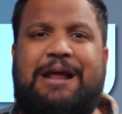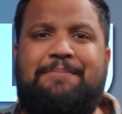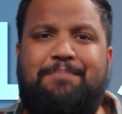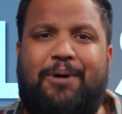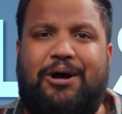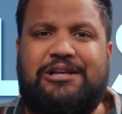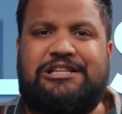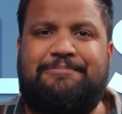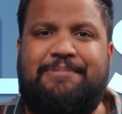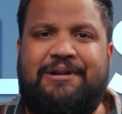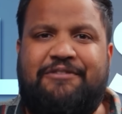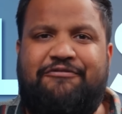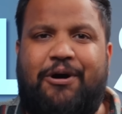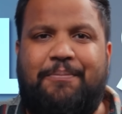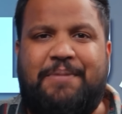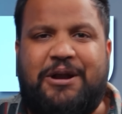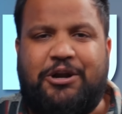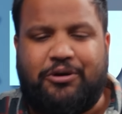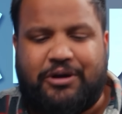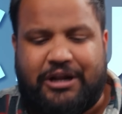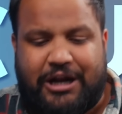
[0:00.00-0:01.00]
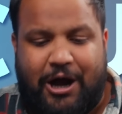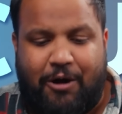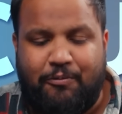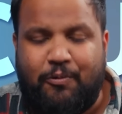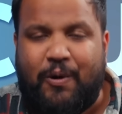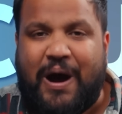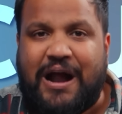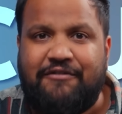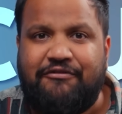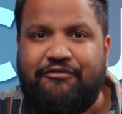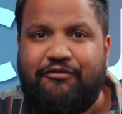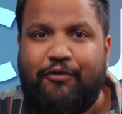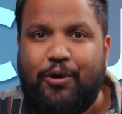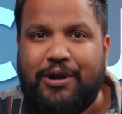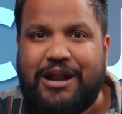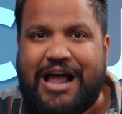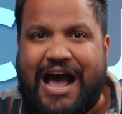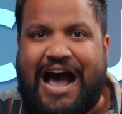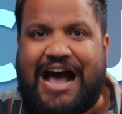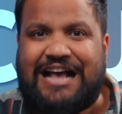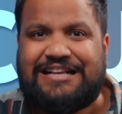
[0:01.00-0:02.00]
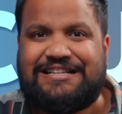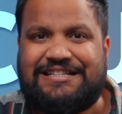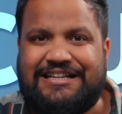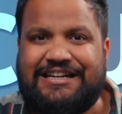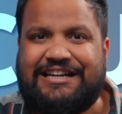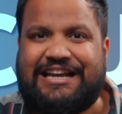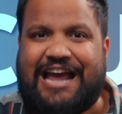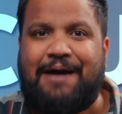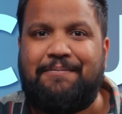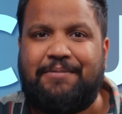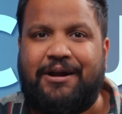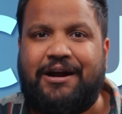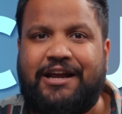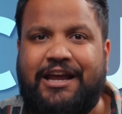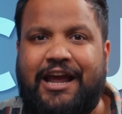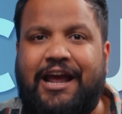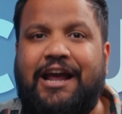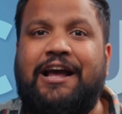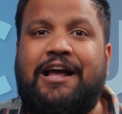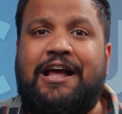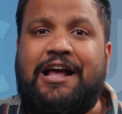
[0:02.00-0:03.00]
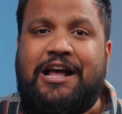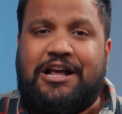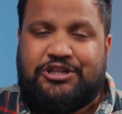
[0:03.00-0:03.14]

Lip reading: impossible for me to crown one phone as the camera king.